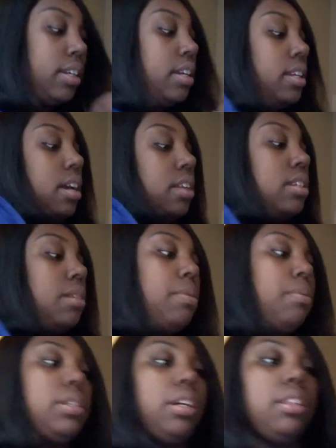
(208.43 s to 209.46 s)
Y'all tell me
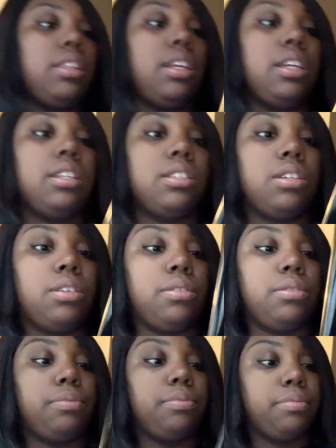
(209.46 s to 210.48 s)
what y'all think. So,
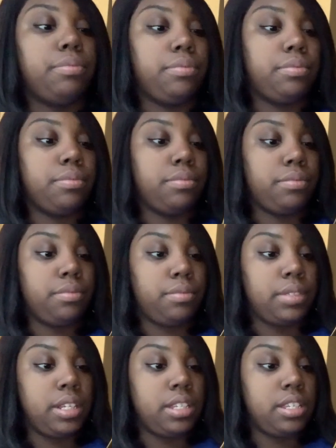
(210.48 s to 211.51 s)

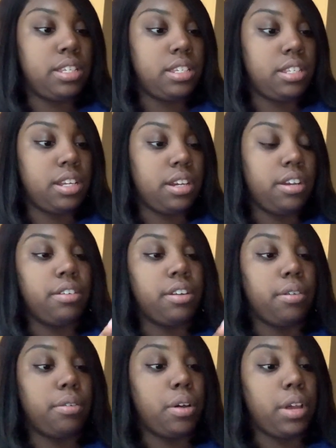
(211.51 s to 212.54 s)
is this a sticker? No.
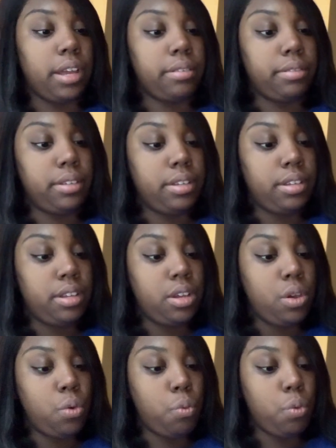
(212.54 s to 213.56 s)
Okay.
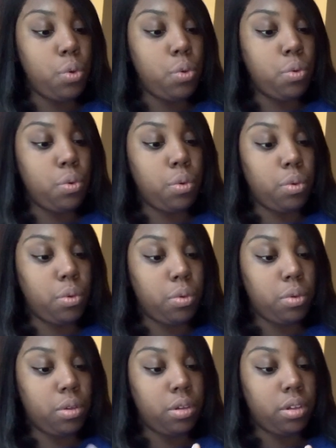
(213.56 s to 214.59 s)
Ooh.
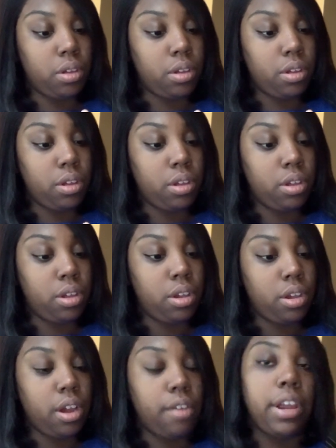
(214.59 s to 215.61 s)

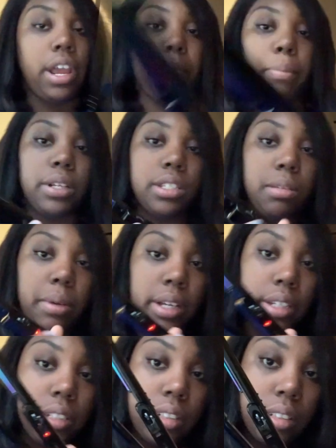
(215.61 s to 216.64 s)
All right, I pressed the
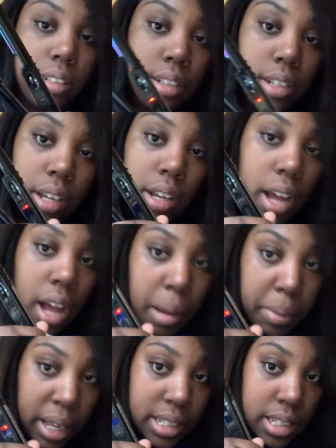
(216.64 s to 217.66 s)
button.
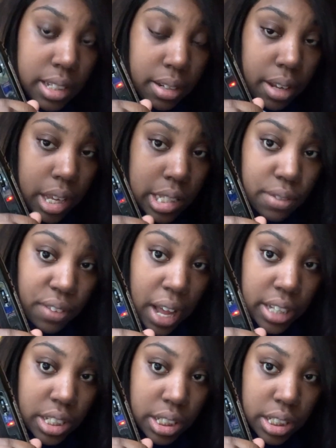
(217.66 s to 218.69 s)
I'm guessing it's
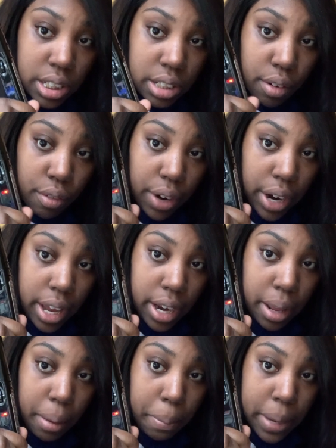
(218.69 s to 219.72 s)
flashing red
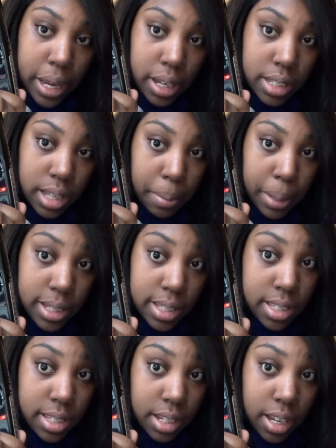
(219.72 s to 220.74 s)
because that
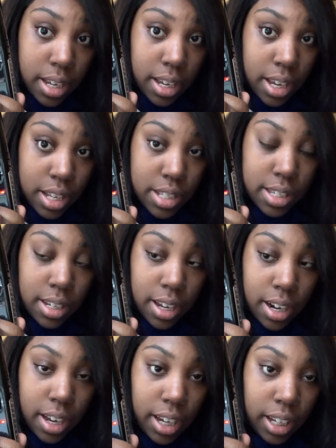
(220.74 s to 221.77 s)
means it's
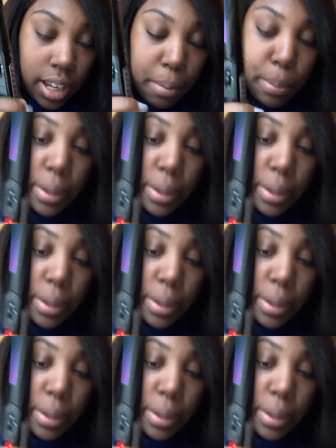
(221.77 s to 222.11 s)
gonna heat up.